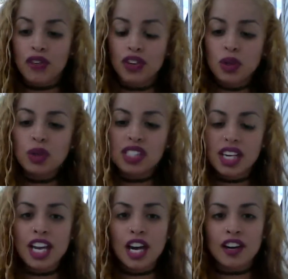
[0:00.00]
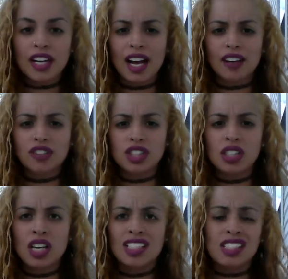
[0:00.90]
for you to sit here and kind of
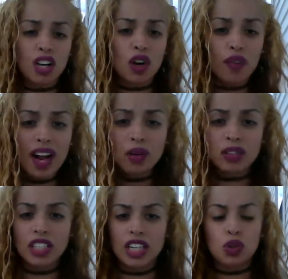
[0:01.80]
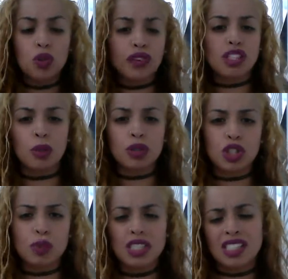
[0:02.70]
just stick around and, and do for someone
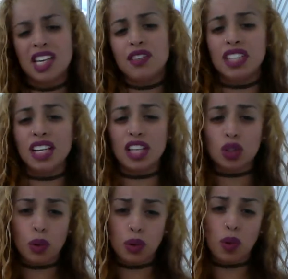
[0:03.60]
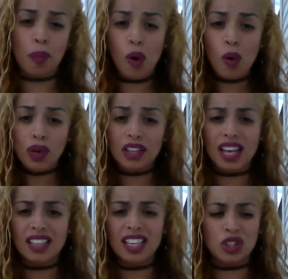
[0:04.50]
just because here and there they throw you a bone and,
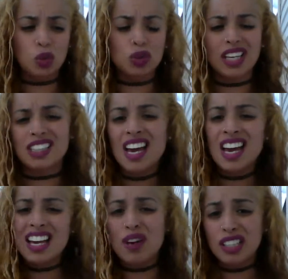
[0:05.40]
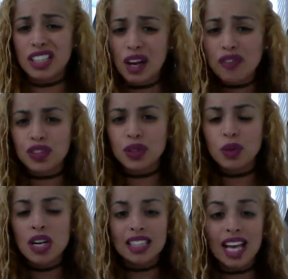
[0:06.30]
and they do things here and there for
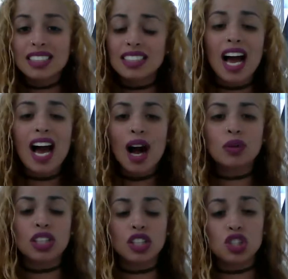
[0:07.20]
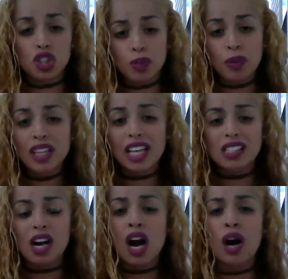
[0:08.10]
you, that's not how things should be.
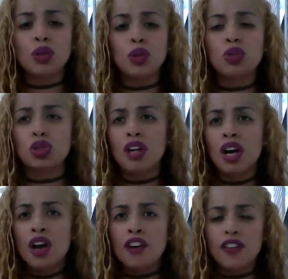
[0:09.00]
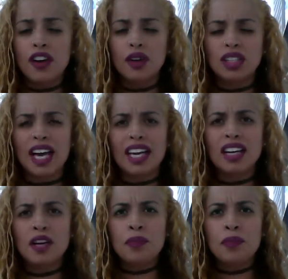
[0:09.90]
That's not how you should feel like